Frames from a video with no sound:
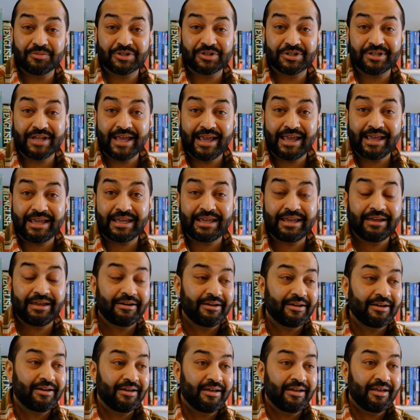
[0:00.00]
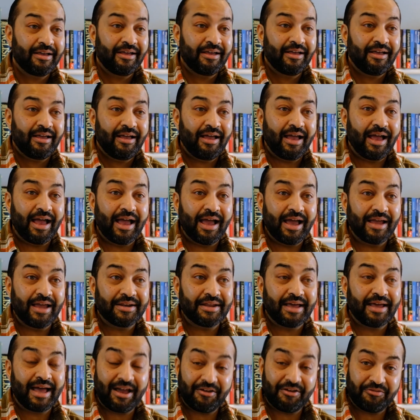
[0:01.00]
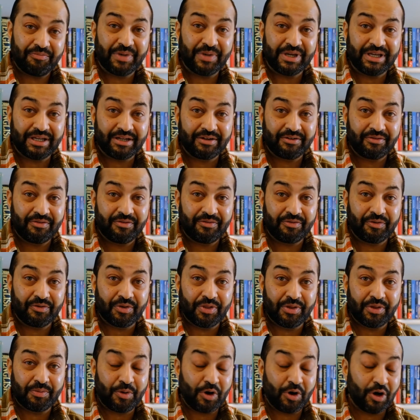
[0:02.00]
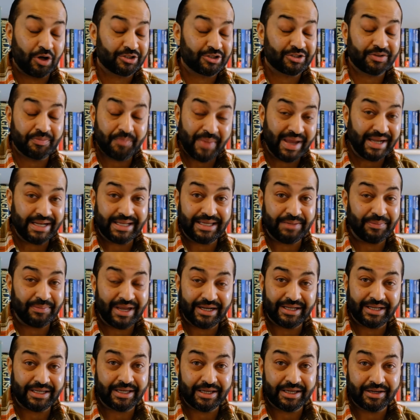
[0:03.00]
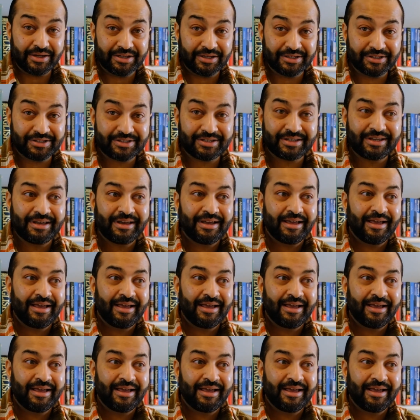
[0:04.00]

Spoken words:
today and have been for the past many years.